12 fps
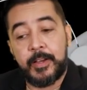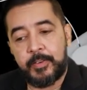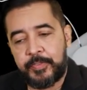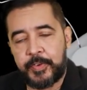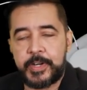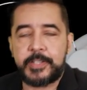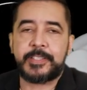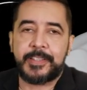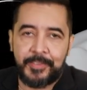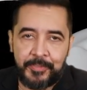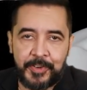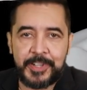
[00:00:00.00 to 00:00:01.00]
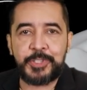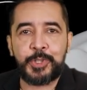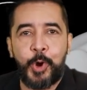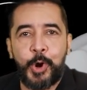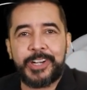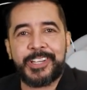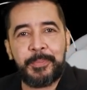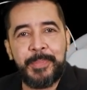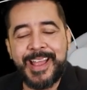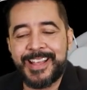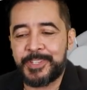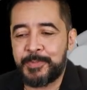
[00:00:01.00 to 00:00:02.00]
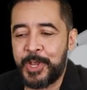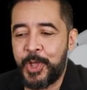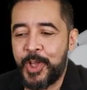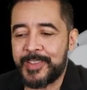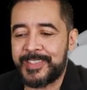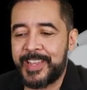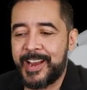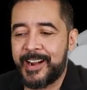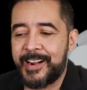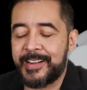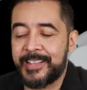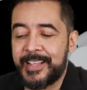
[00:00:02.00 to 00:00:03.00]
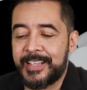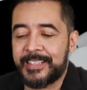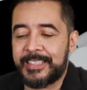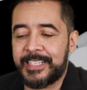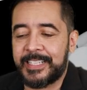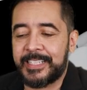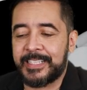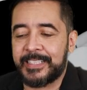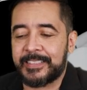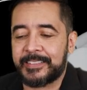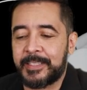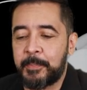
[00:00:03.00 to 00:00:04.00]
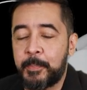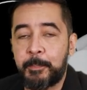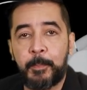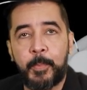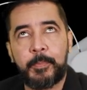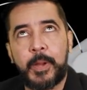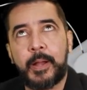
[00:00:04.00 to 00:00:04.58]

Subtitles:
First order bands because they are the